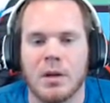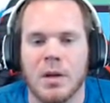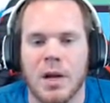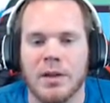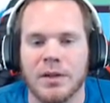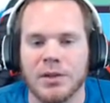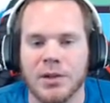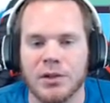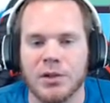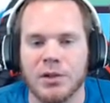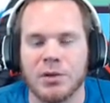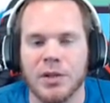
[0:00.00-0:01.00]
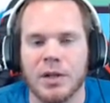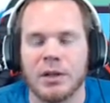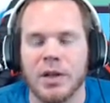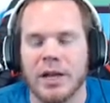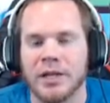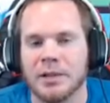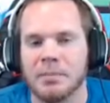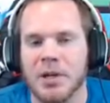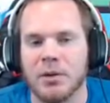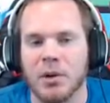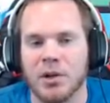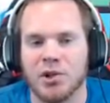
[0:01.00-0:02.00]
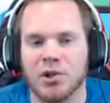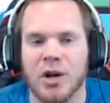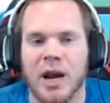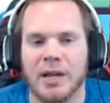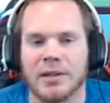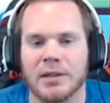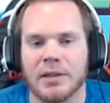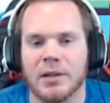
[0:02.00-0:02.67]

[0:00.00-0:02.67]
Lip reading: And this is using, like, speedrun strats.